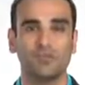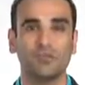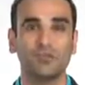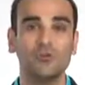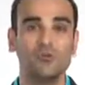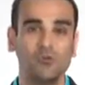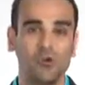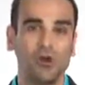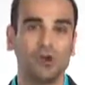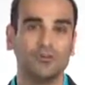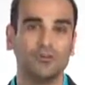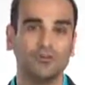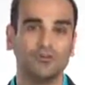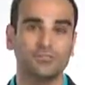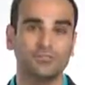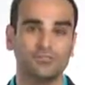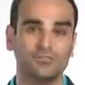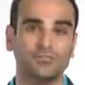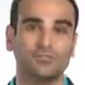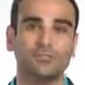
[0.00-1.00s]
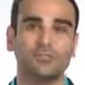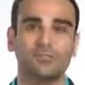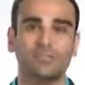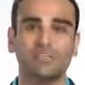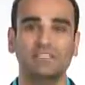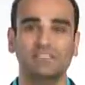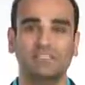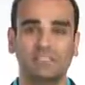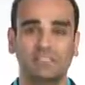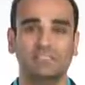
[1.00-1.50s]
You want your users to
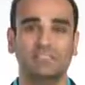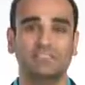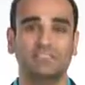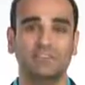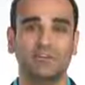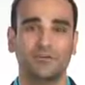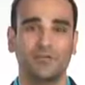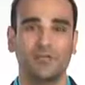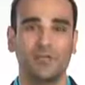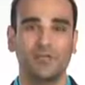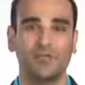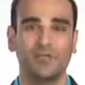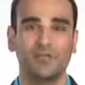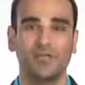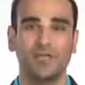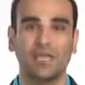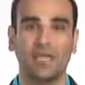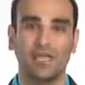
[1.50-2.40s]
be addicted to your app,